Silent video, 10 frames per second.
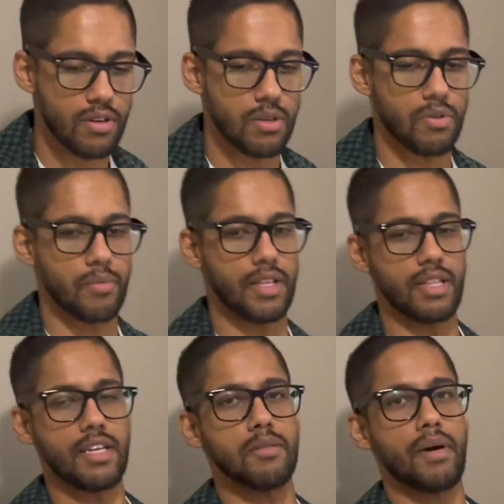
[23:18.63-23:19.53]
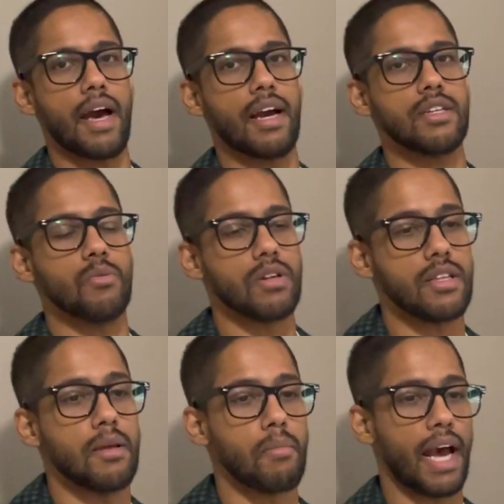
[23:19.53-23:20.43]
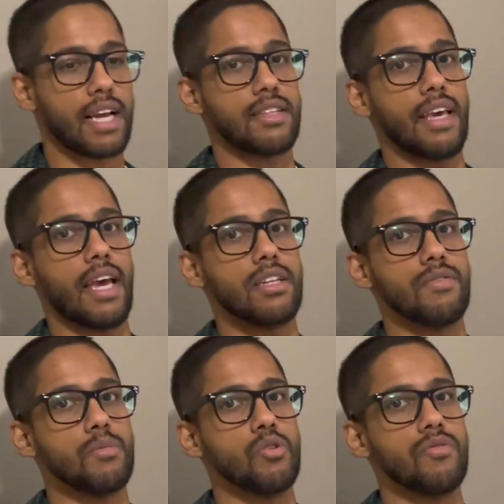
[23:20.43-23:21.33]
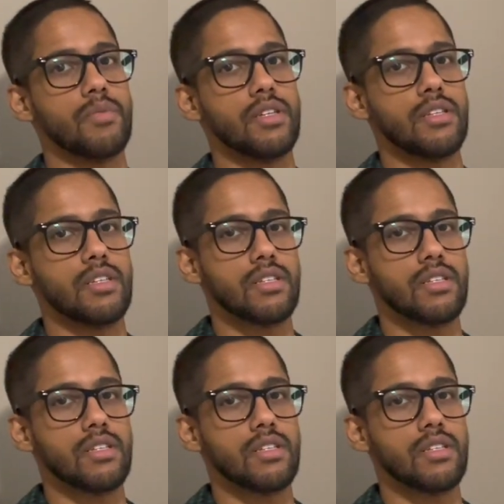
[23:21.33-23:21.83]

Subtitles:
Do you want to be lean back? Do you want to lean back at the end of the movement?